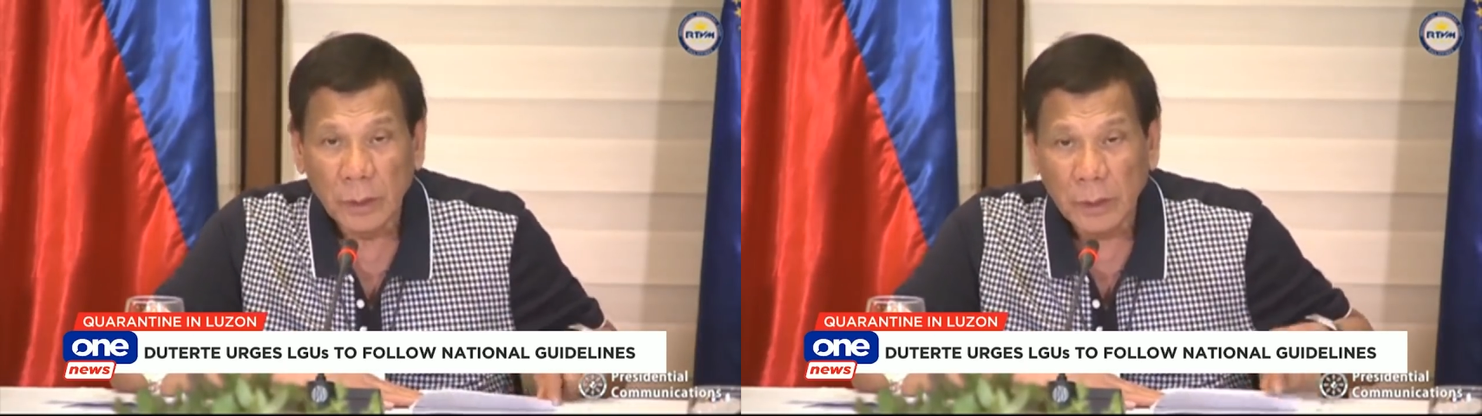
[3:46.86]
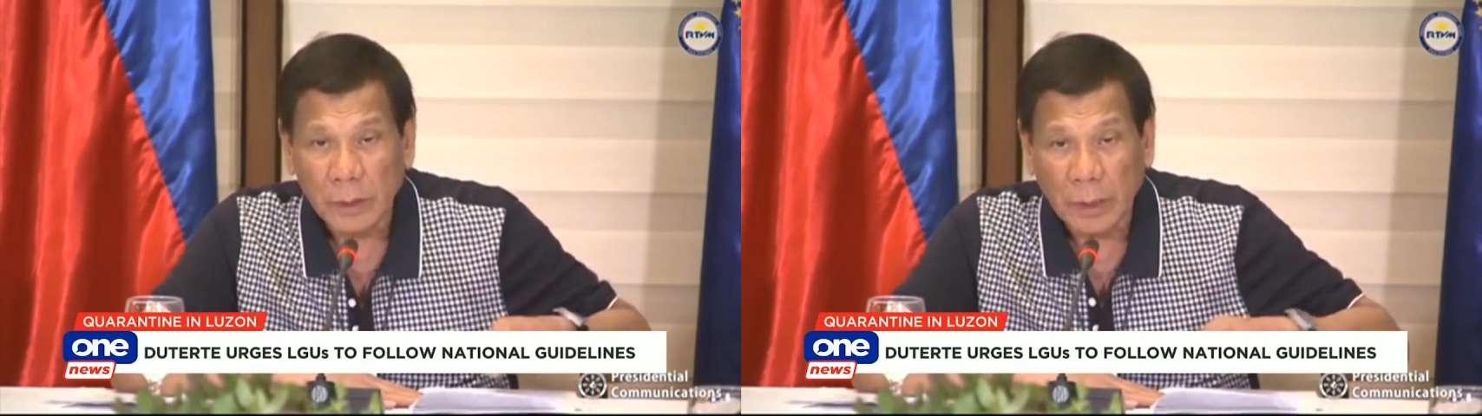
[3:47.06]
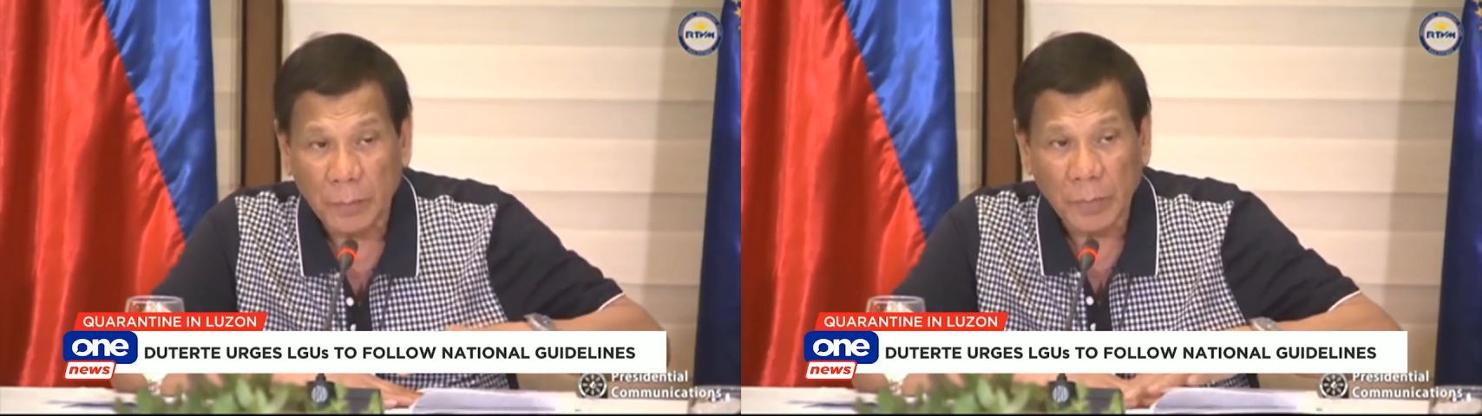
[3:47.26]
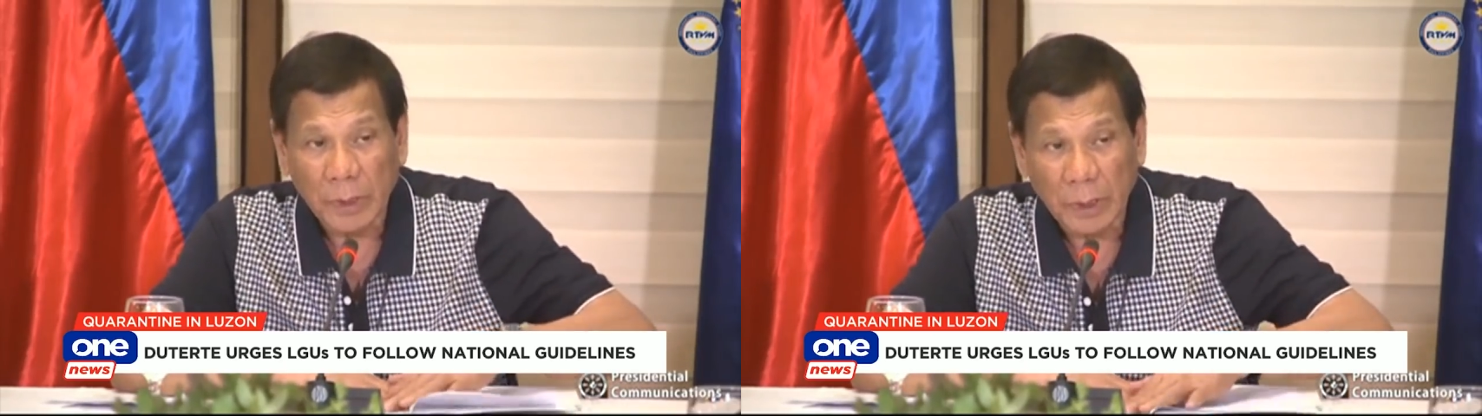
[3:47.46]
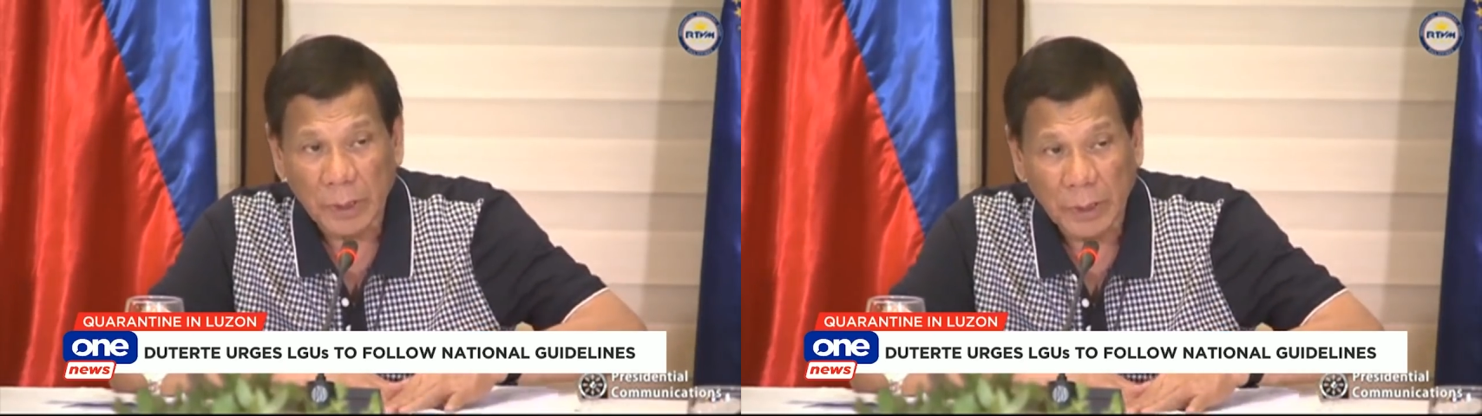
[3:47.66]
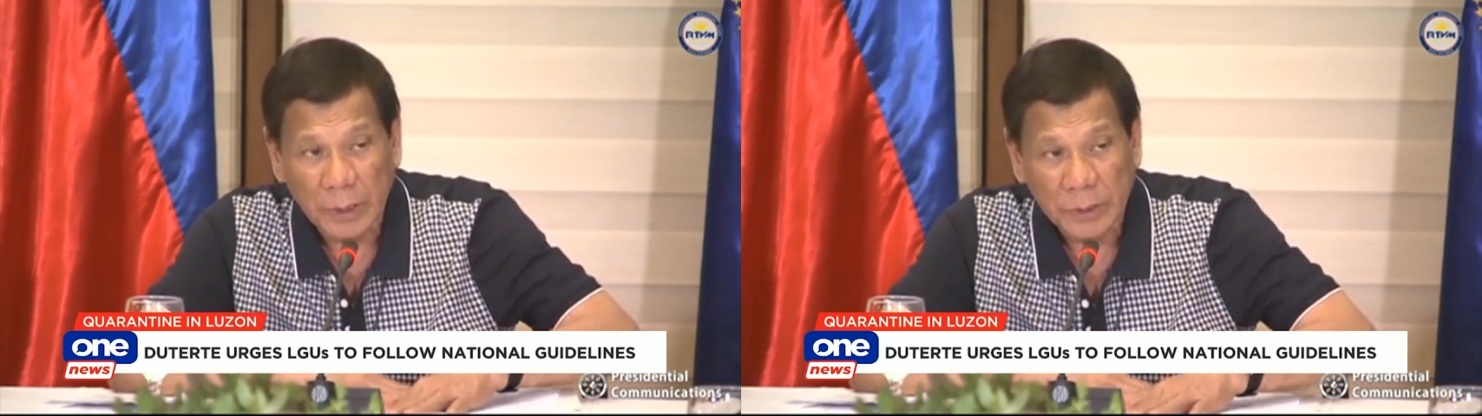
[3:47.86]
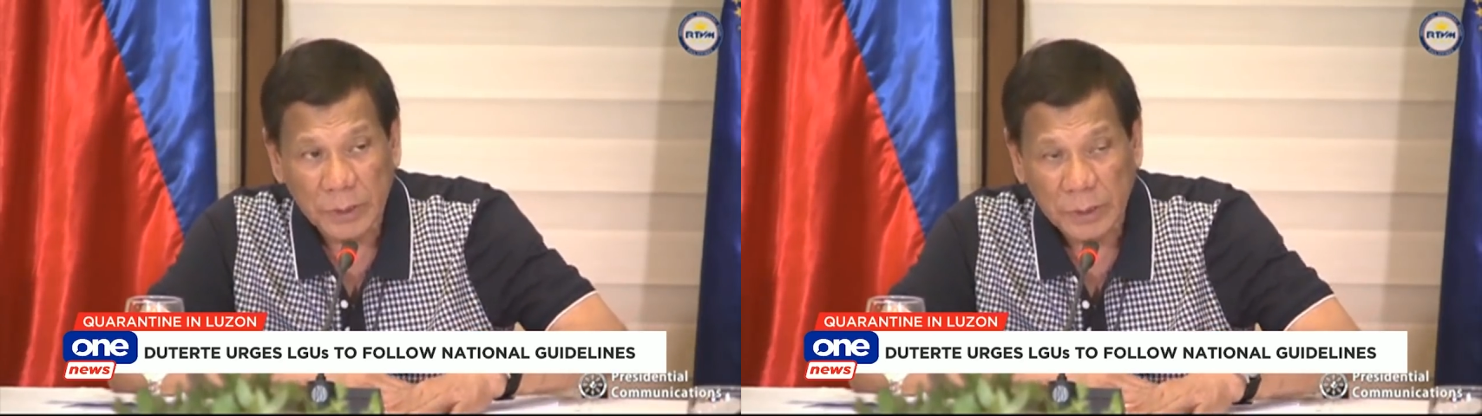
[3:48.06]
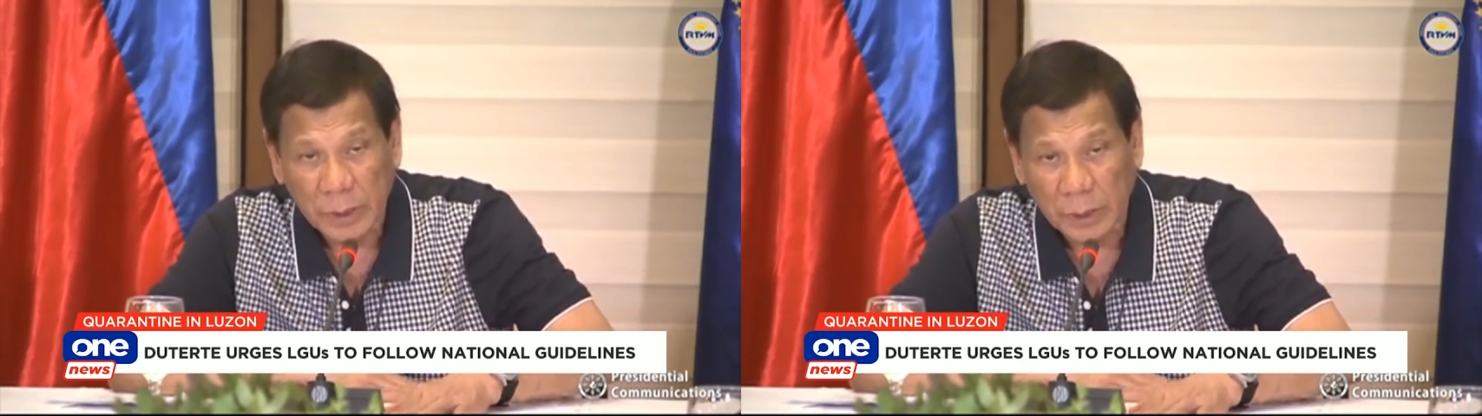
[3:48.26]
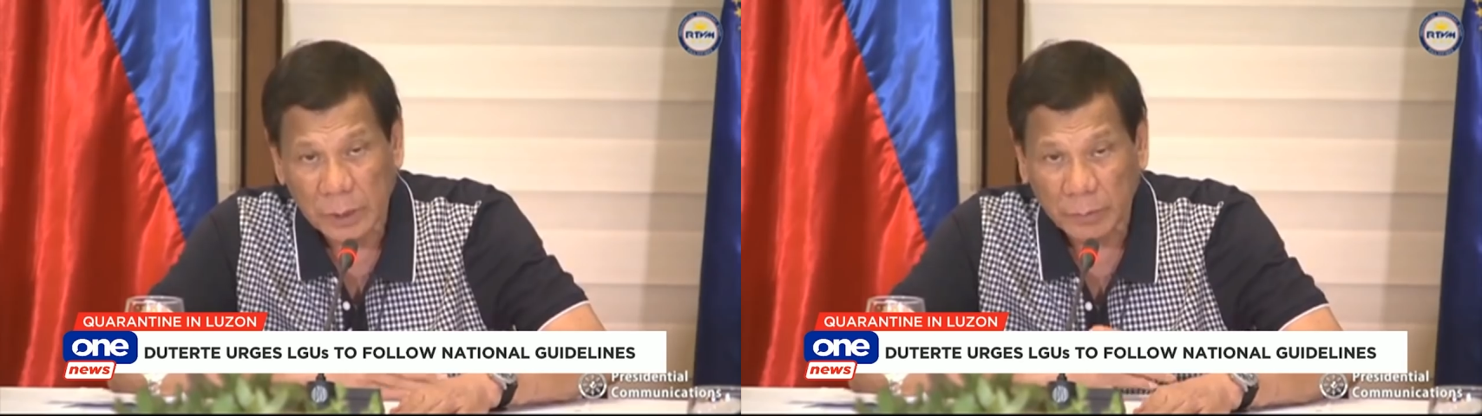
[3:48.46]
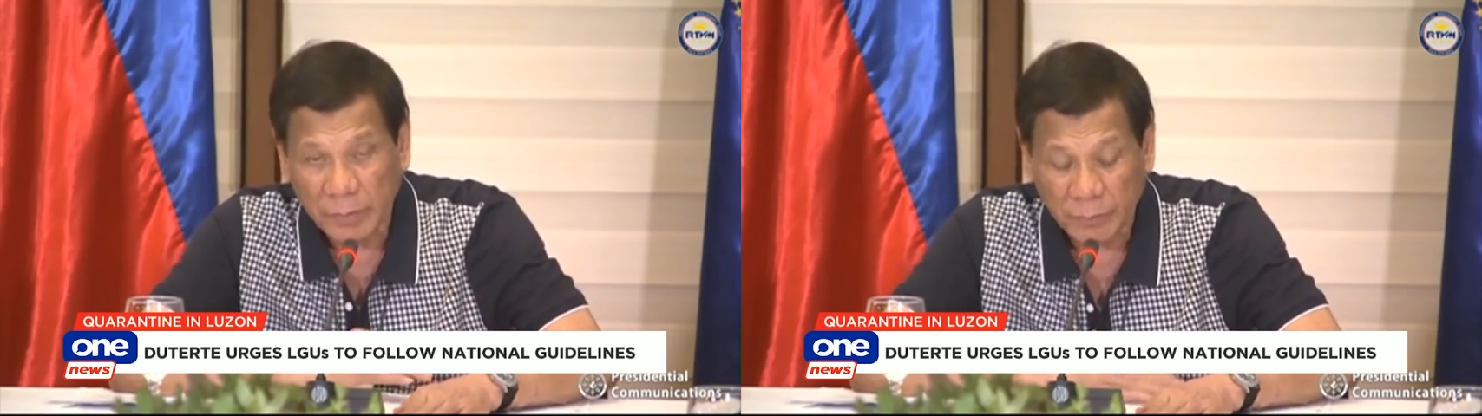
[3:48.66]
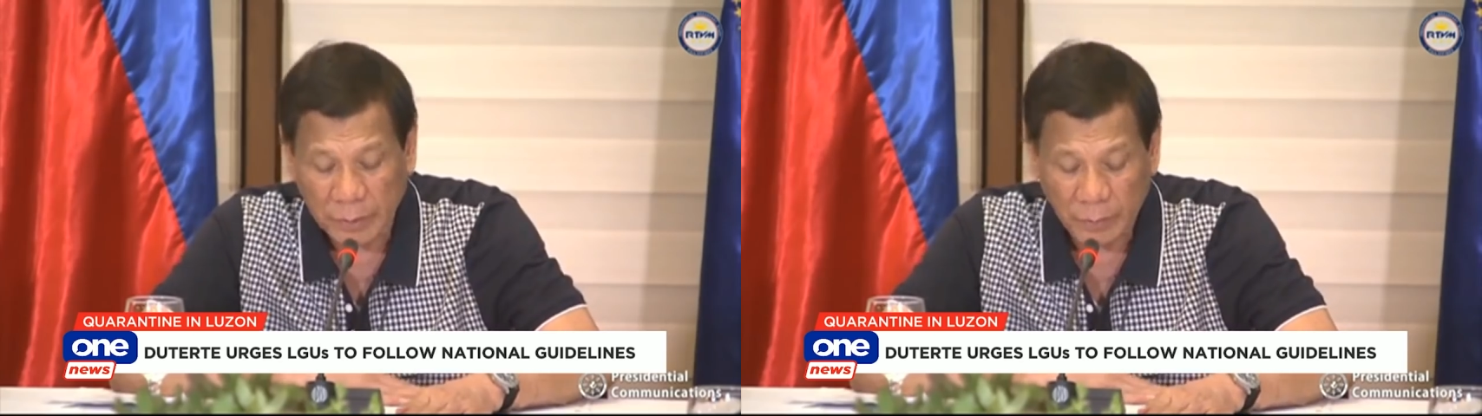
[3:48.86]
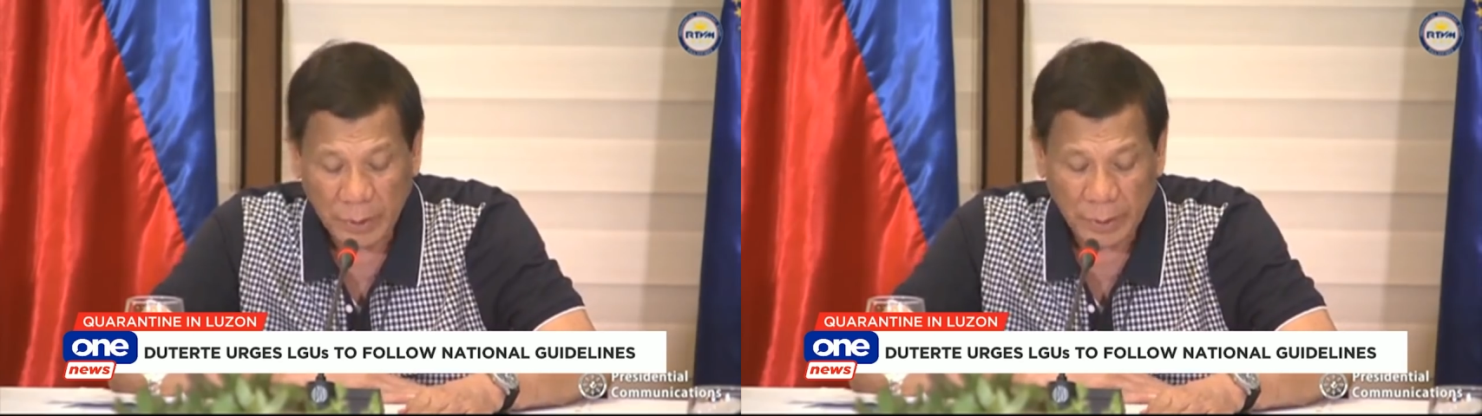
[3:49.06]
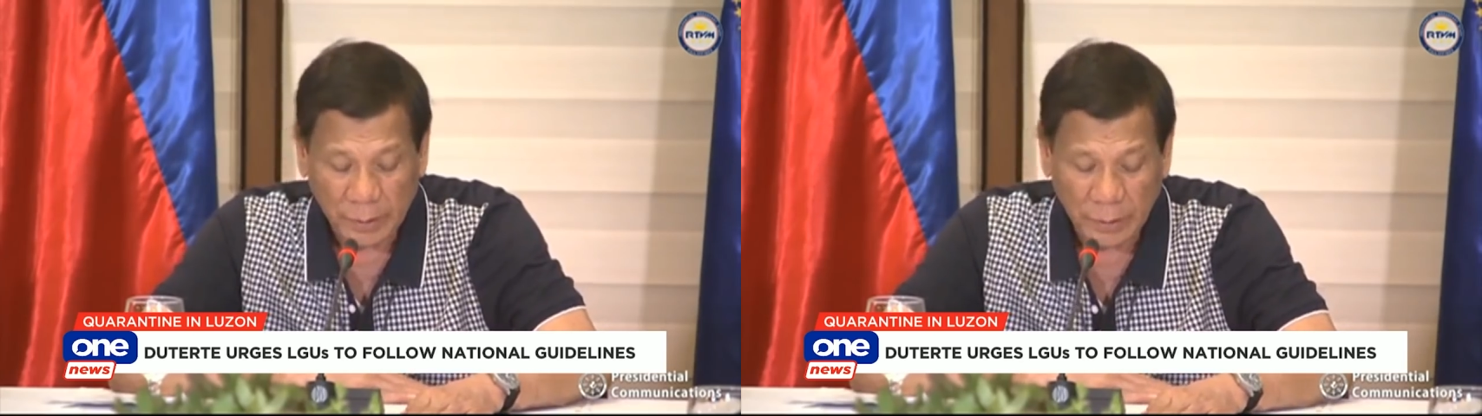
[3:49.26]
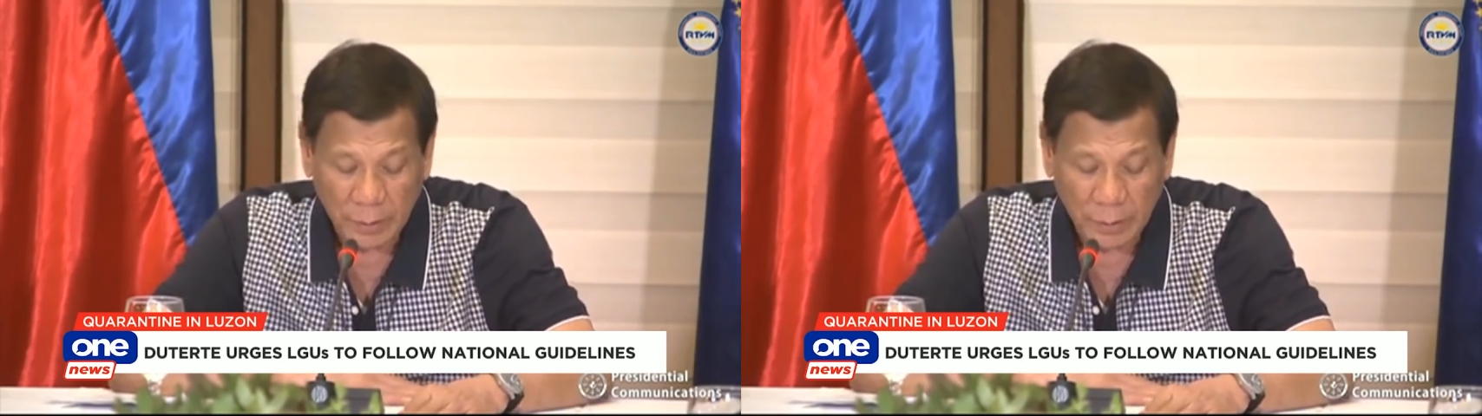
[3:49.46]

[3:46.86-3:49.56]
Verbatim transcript: Criminal cases cannot be far behind.